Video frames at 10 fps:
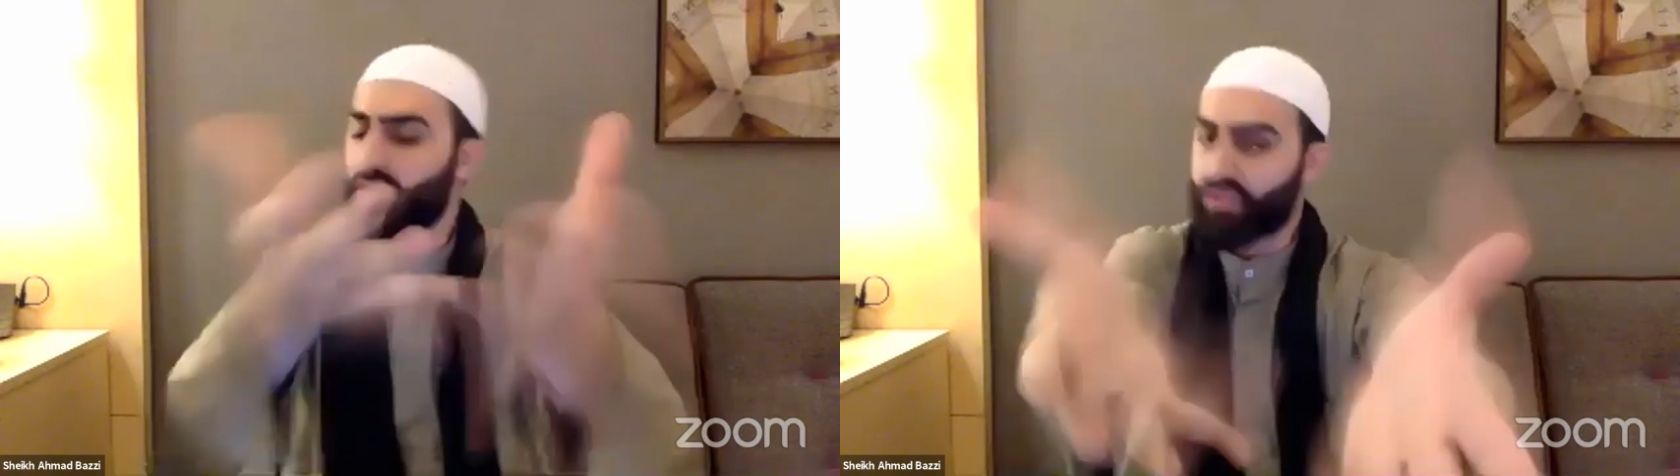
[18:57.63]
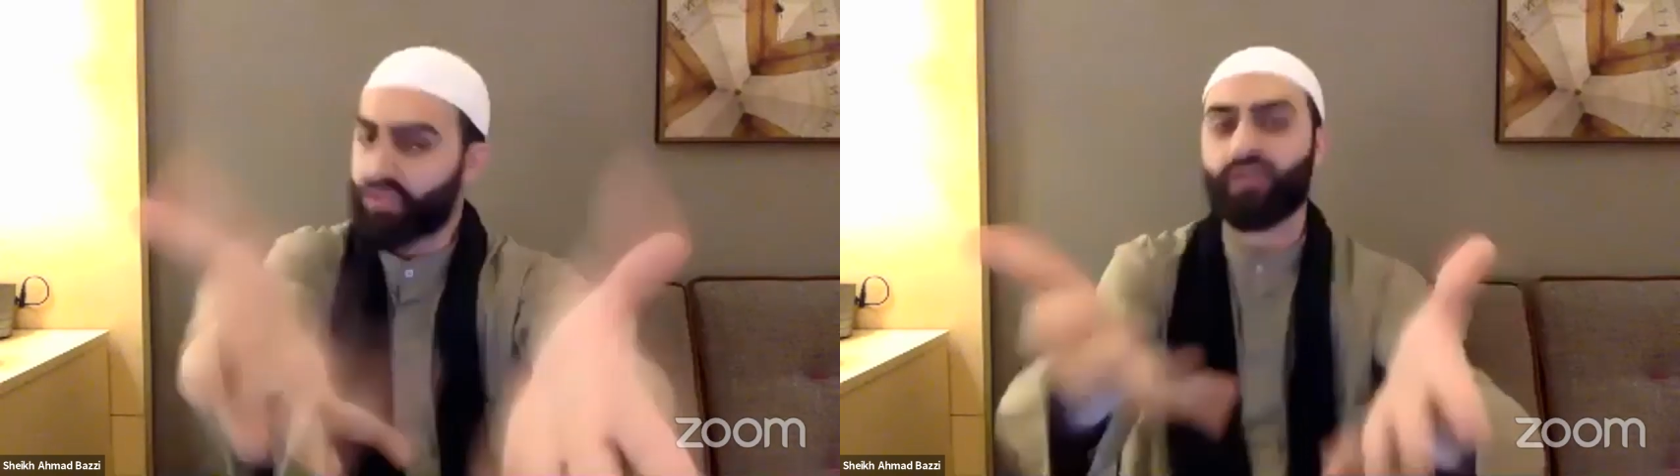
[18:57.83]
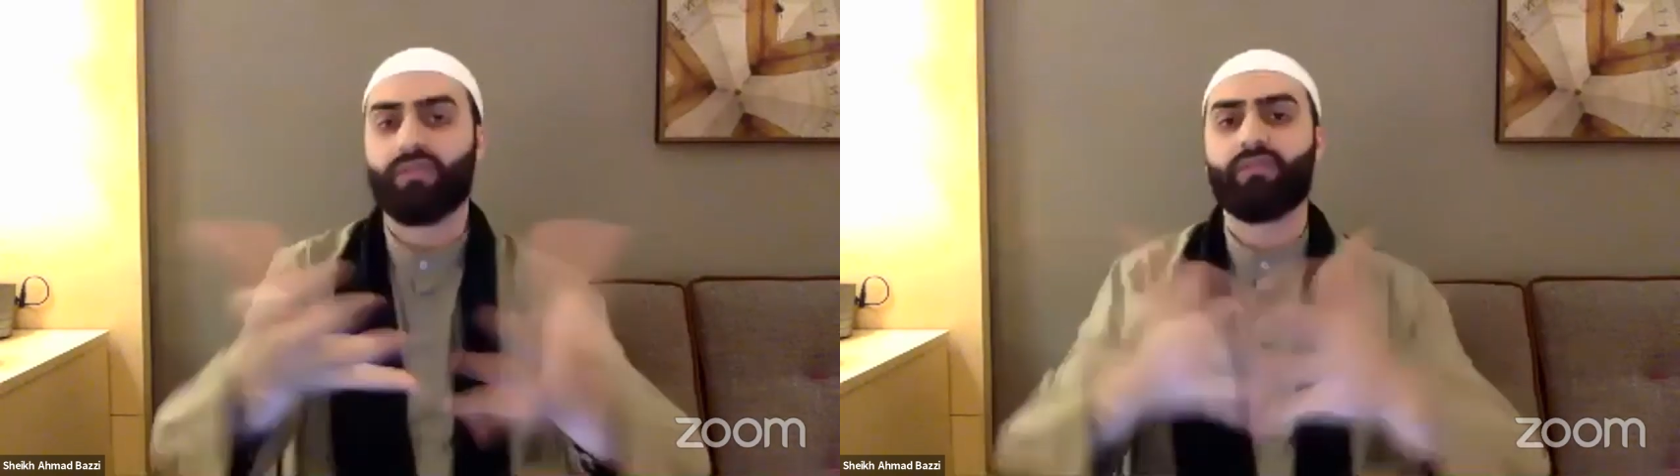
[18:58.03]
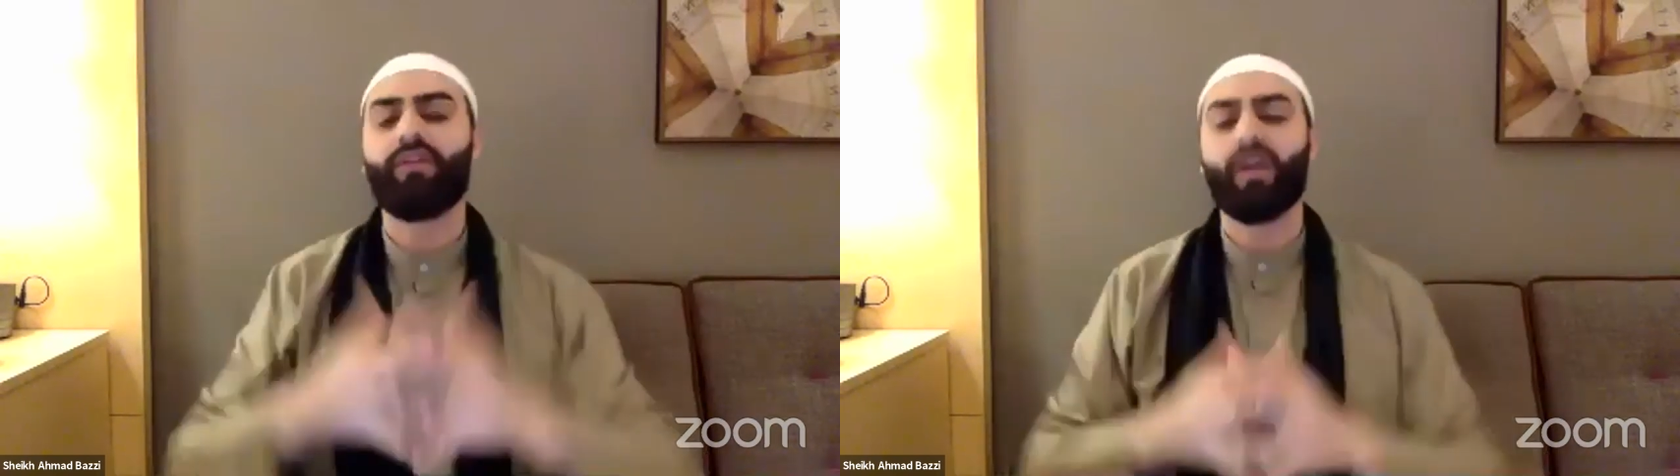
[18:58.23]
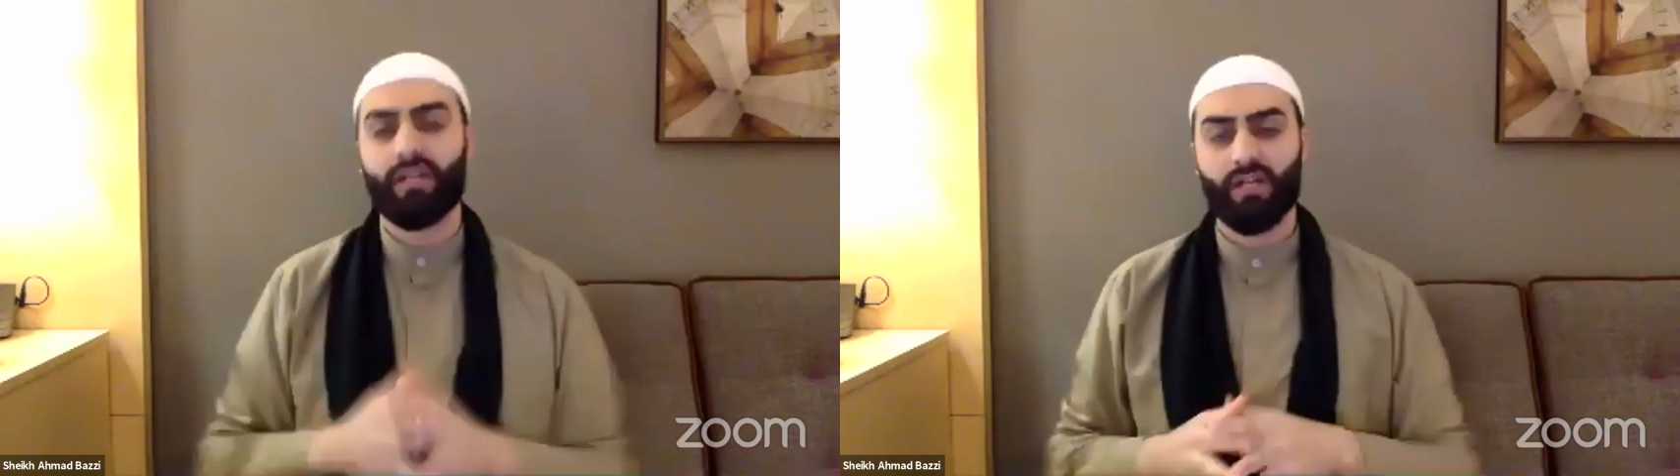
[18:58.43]
Sure, fine.
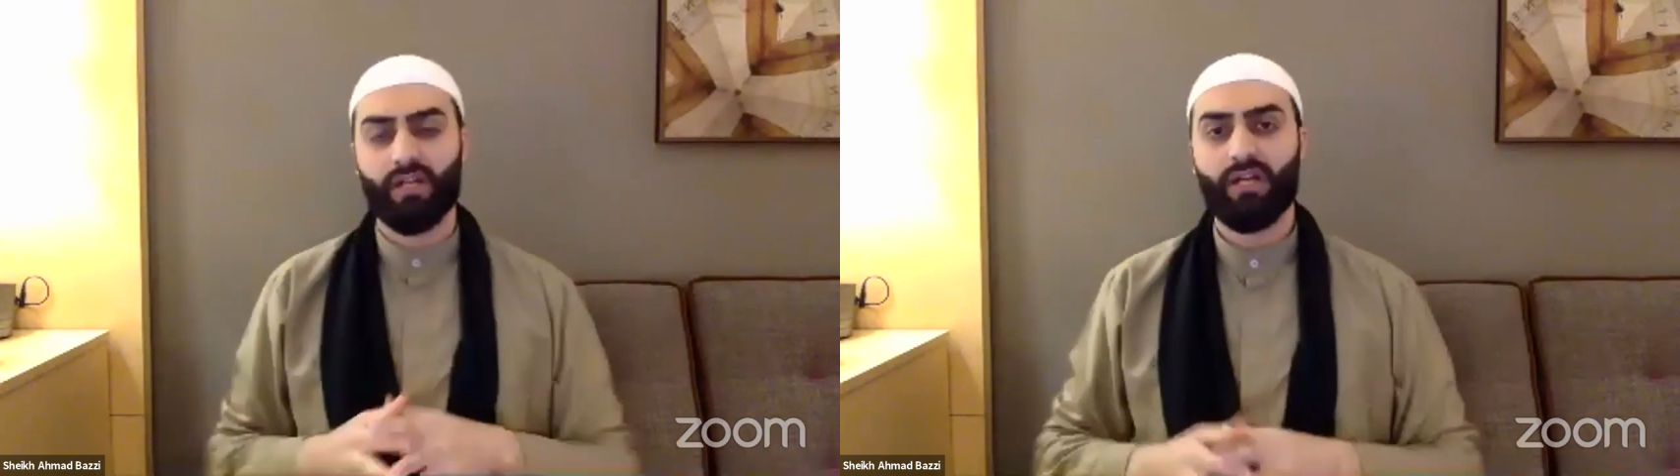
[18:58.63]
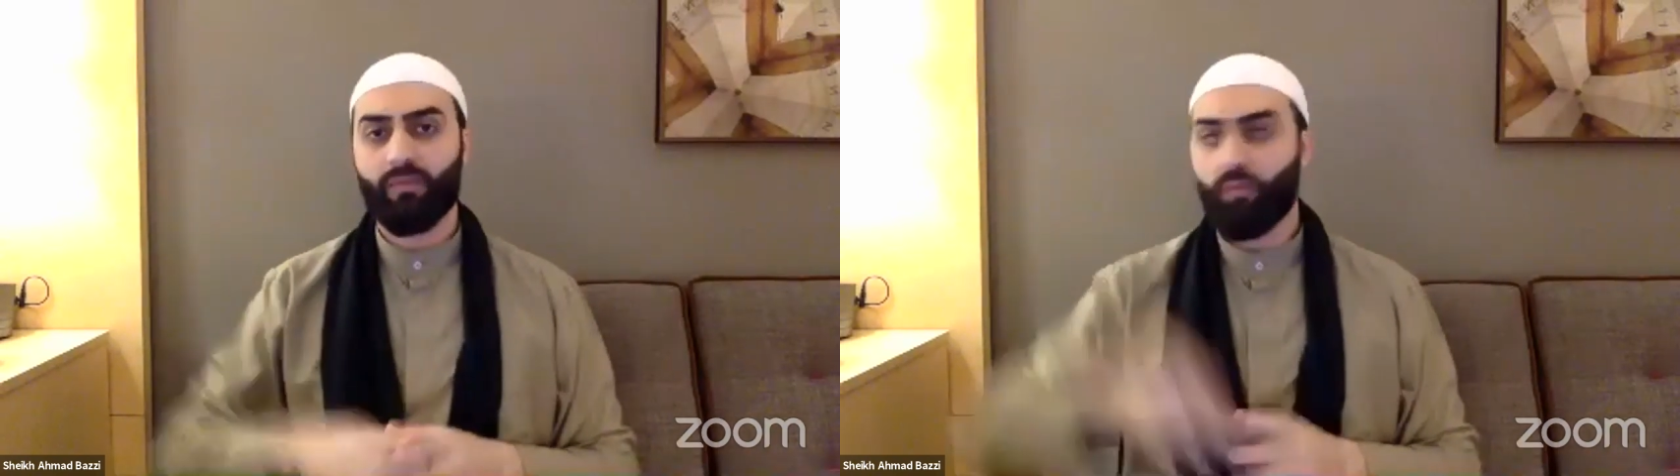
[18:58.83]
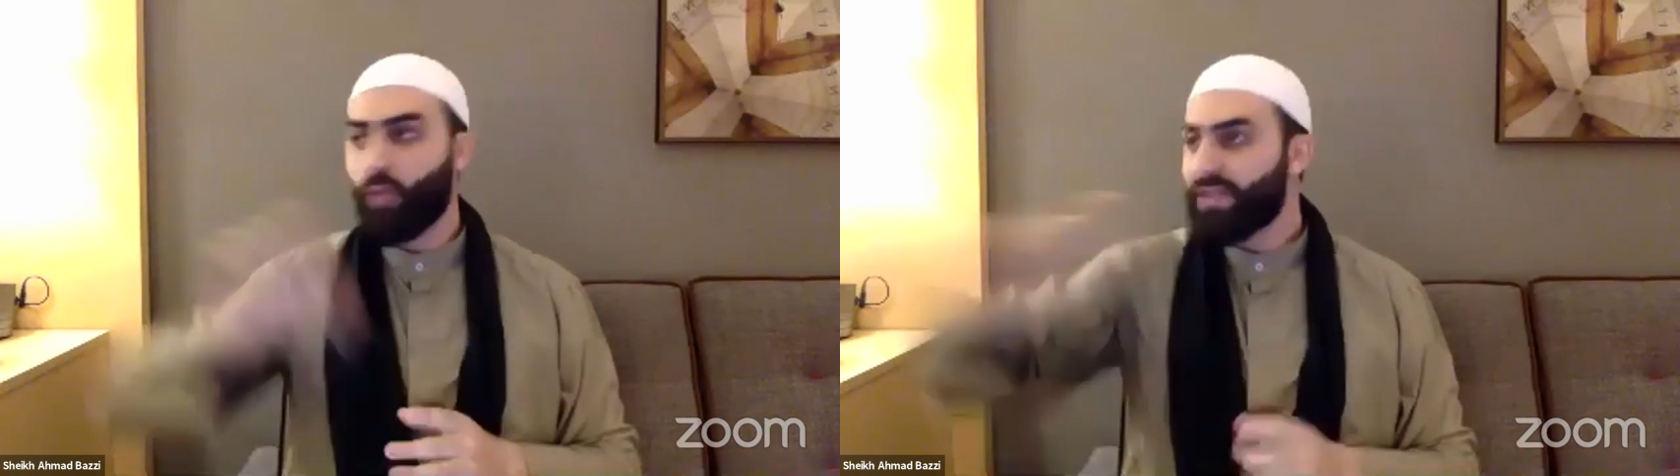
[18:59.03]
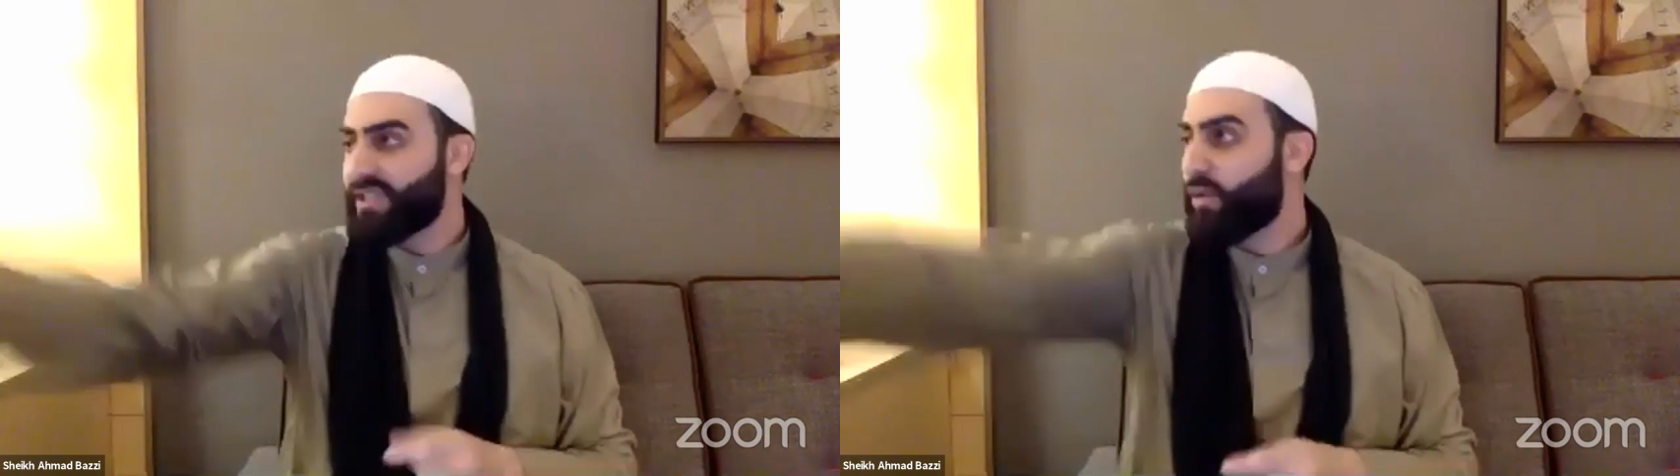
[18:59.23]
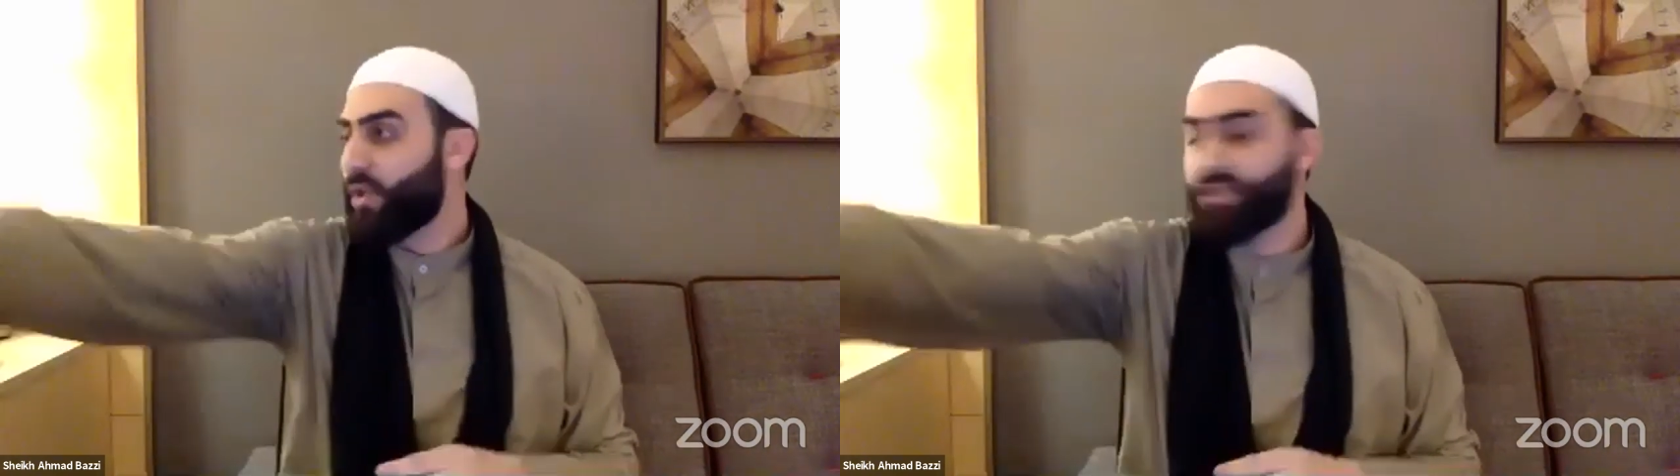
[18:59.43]
What's it
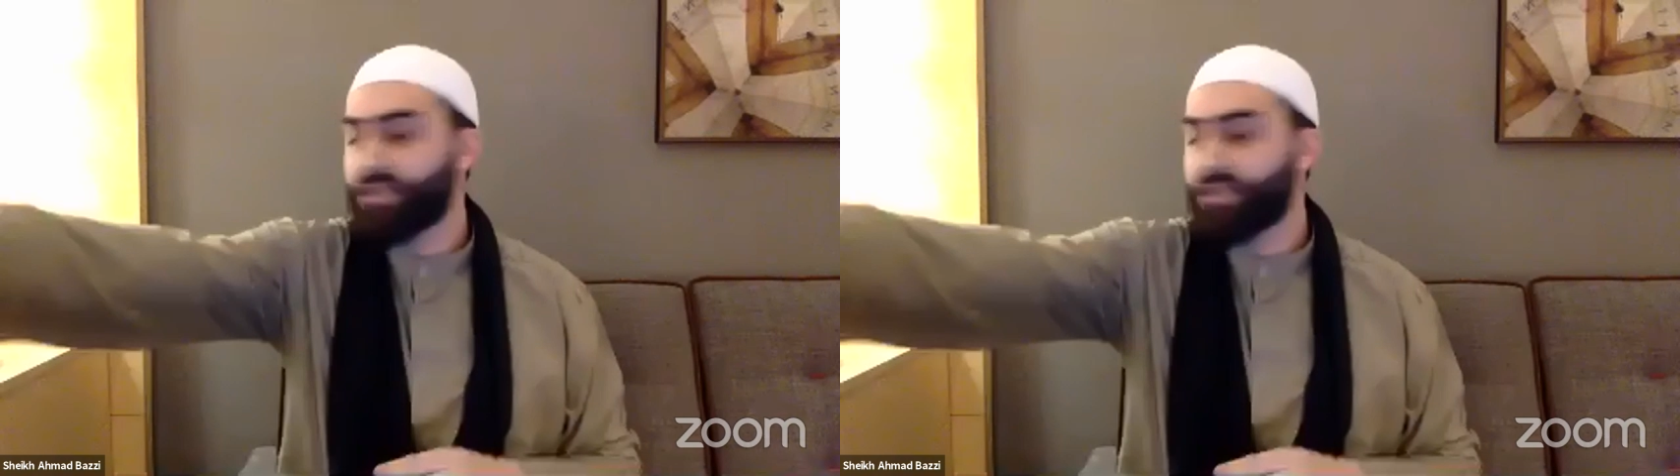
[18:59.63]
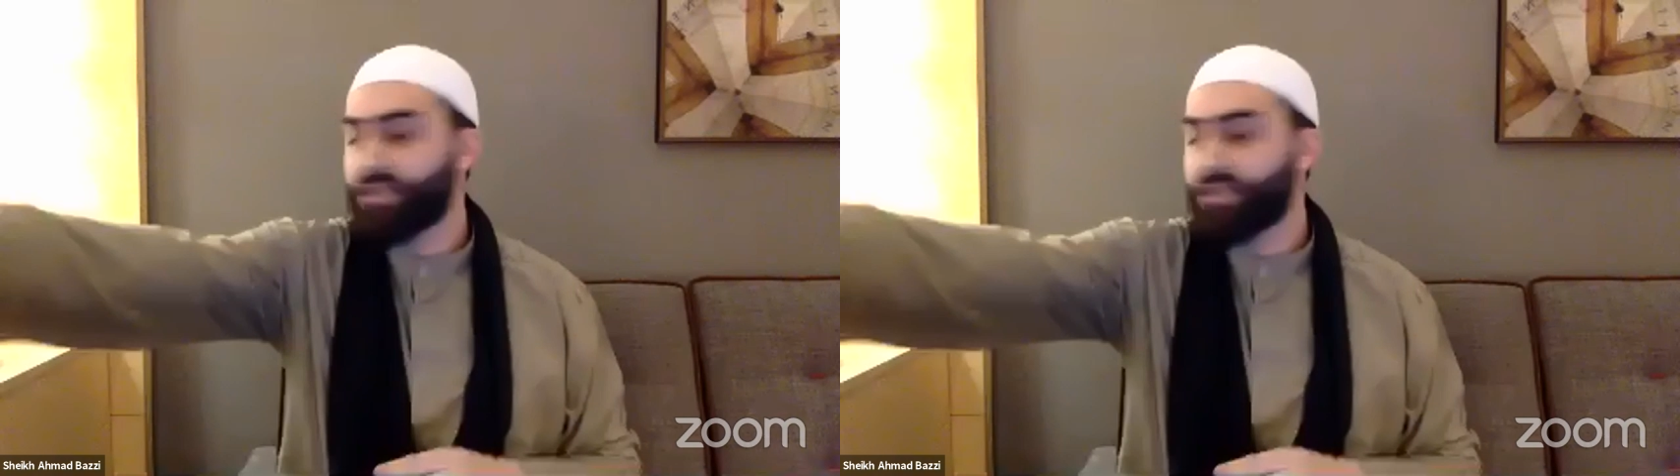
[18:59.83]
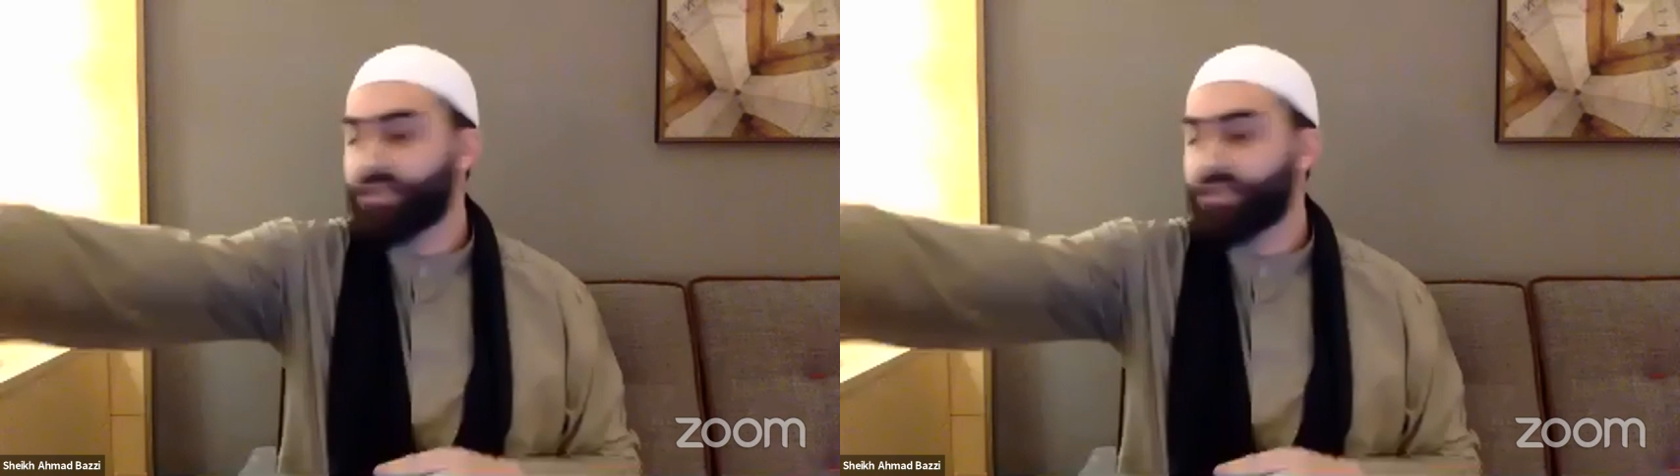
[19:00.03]
going to do for me?